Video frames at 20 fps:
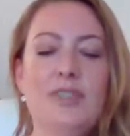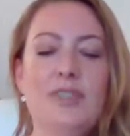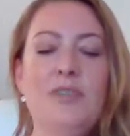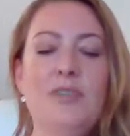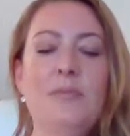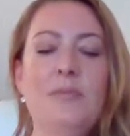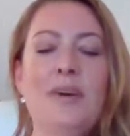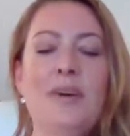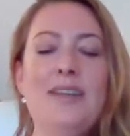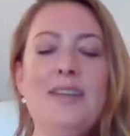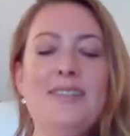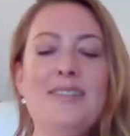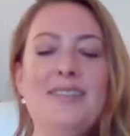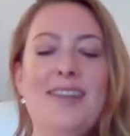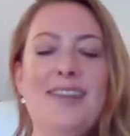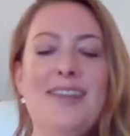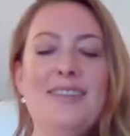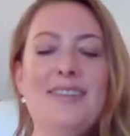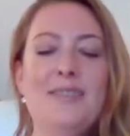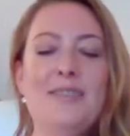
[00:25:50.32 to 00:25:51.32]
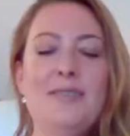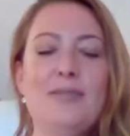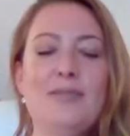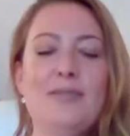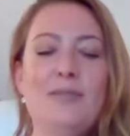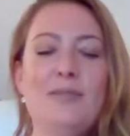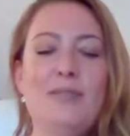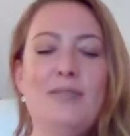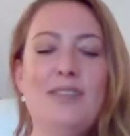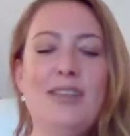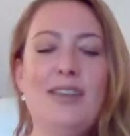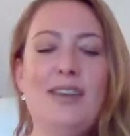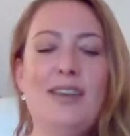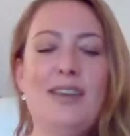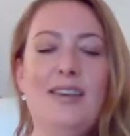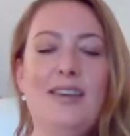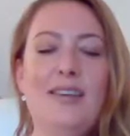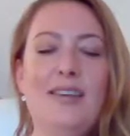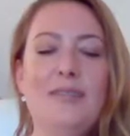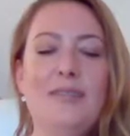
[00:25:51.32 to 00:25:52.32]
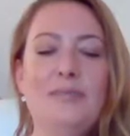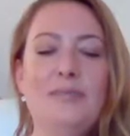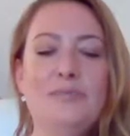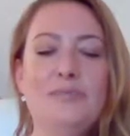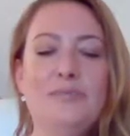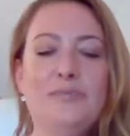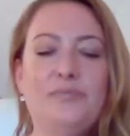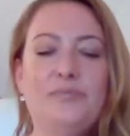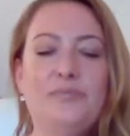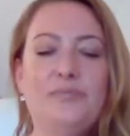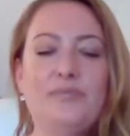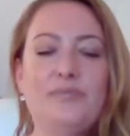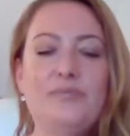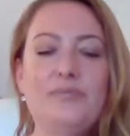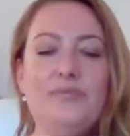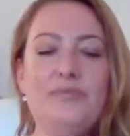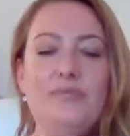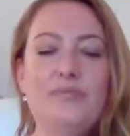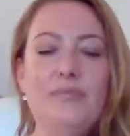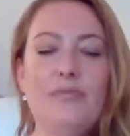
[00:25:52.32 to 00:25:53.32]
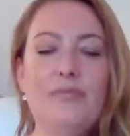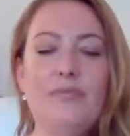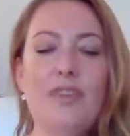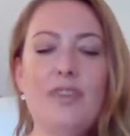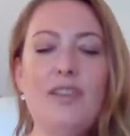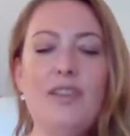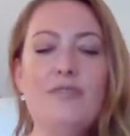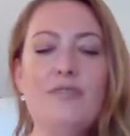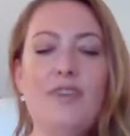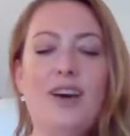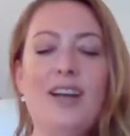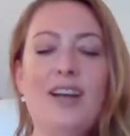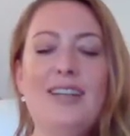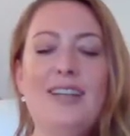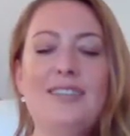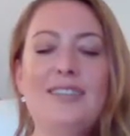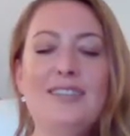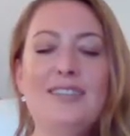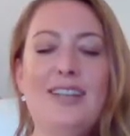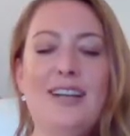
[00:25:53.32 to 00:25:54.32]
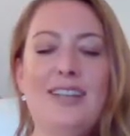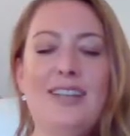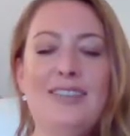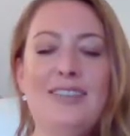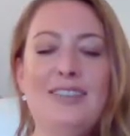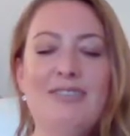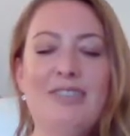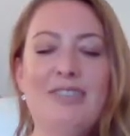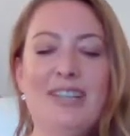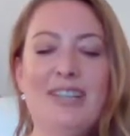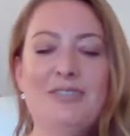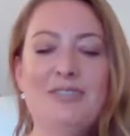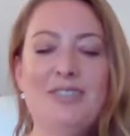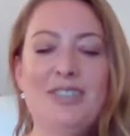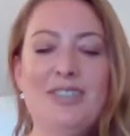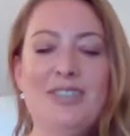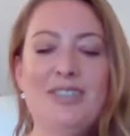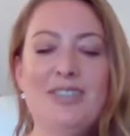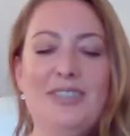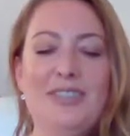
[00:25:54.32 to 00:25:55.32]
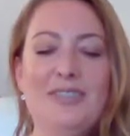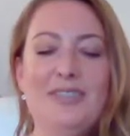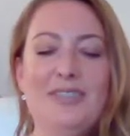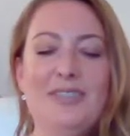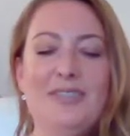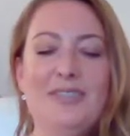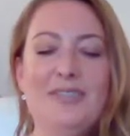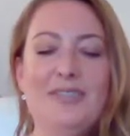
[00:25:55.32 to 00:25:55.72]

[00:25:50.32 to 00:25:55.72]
You might sense or see this violet colour around you.